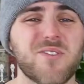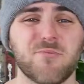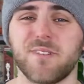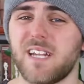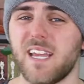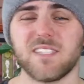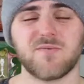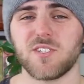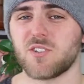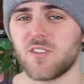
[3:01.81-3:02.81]
3 days
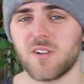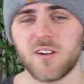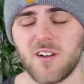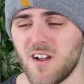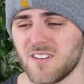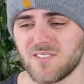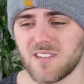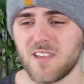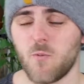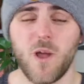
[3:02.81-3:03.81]
of each other,
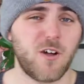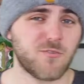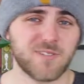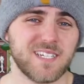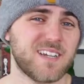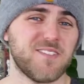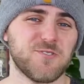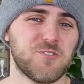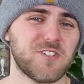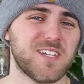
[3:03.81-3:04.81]
honestly, while reading
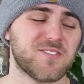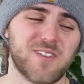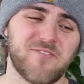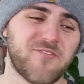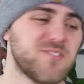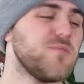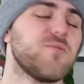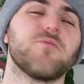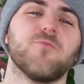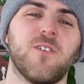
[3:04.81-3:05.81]
other shit, so I flew
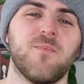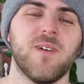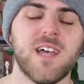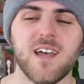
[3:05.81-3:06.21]
through them.